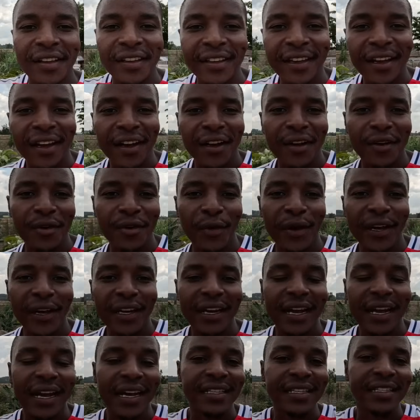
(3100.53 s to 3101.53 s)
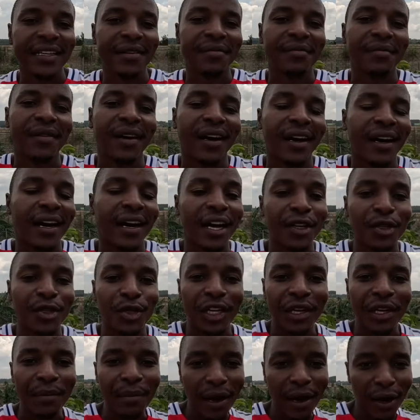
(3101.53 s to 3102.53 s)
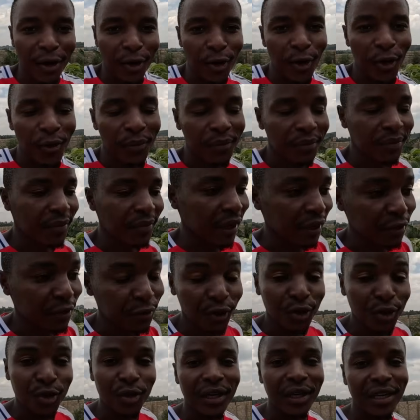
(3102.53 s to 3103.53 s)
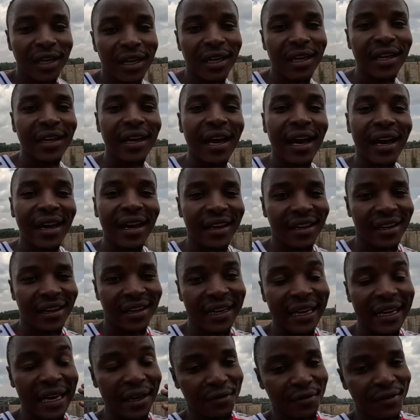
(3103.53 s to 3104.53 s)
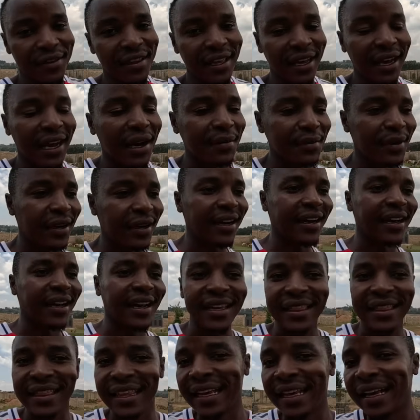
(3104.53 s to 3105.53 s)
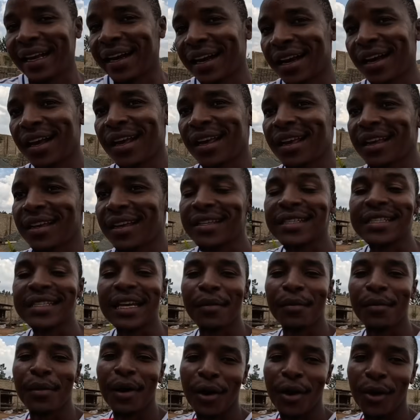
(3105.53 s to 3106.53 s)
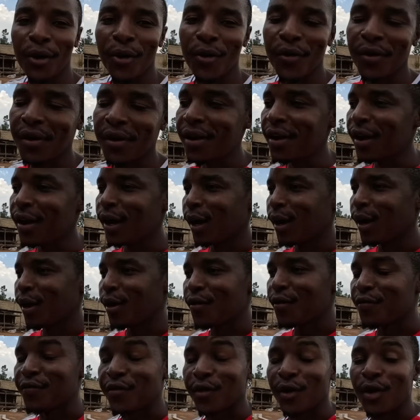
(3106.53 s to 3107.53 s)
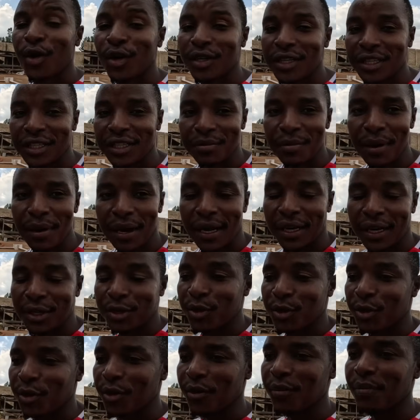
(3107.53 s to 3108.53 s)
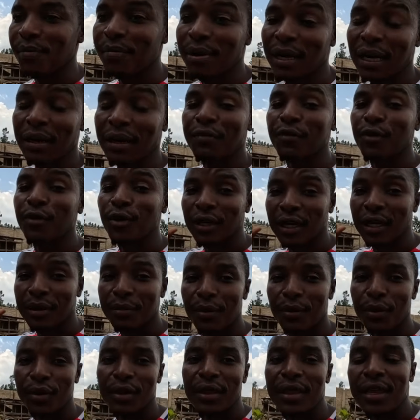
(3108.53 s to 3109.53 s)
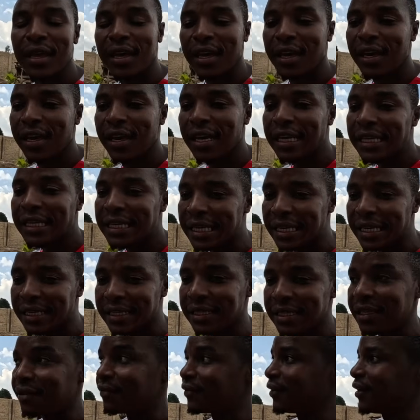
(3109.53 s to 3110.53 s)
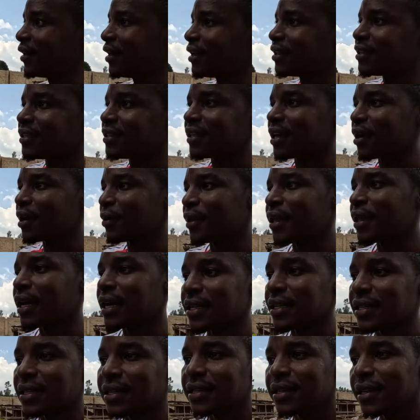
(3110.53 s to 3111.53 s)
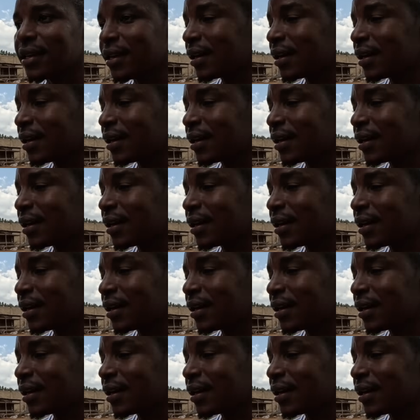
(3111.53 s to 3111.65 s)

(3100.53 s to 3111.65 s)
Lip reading: Yeah, well guys, I'm actually back home. Unfortunately, I left the camera. I think I somehow forgot it back at home, but I've gone and brought the DStv. It's here with us.